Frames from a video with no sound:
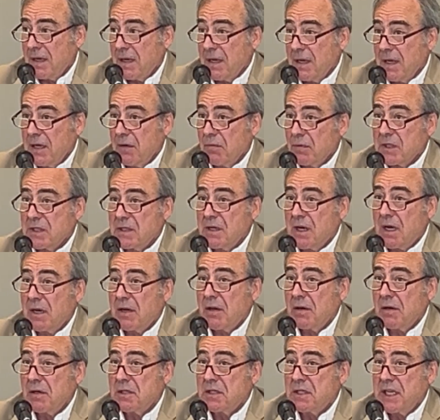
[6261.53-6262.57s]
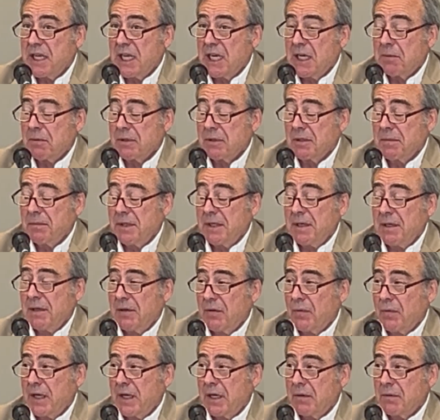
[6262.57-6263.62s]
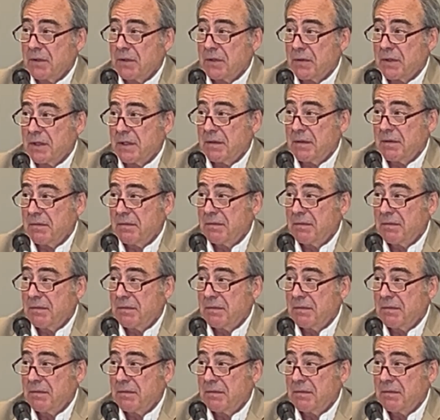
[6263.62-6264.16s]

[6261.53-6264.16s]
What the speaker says: It was not understandable to me in the way it was written.